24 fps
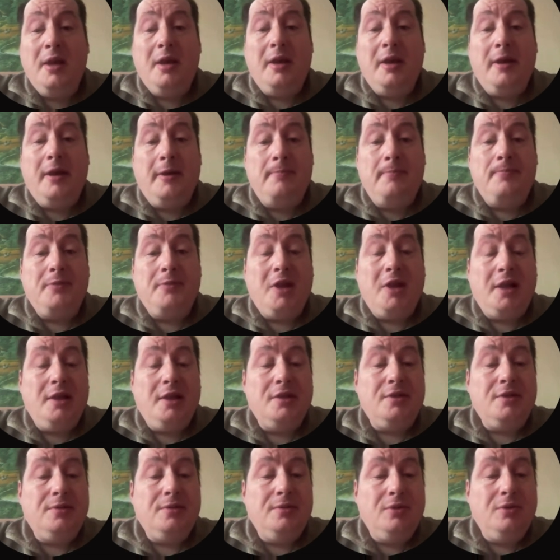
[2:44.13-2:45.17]
That
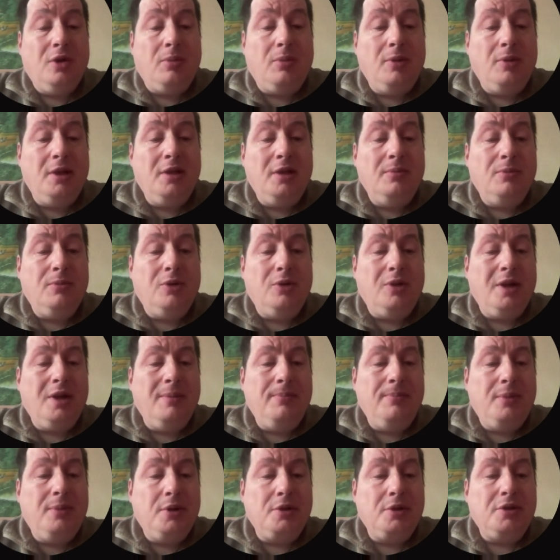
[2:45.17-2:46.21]
is normally the more
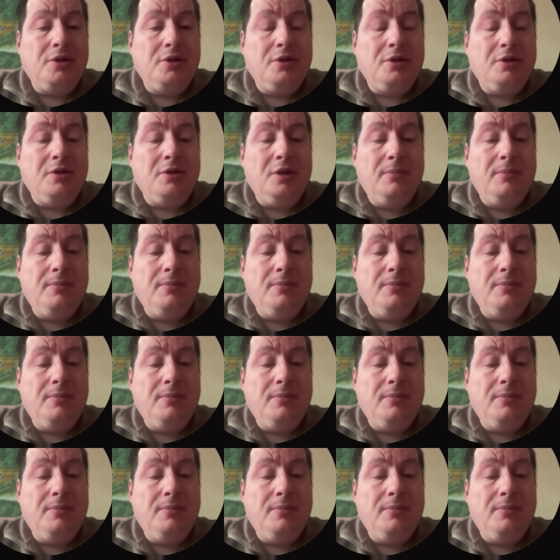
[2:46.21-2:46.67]
impersonal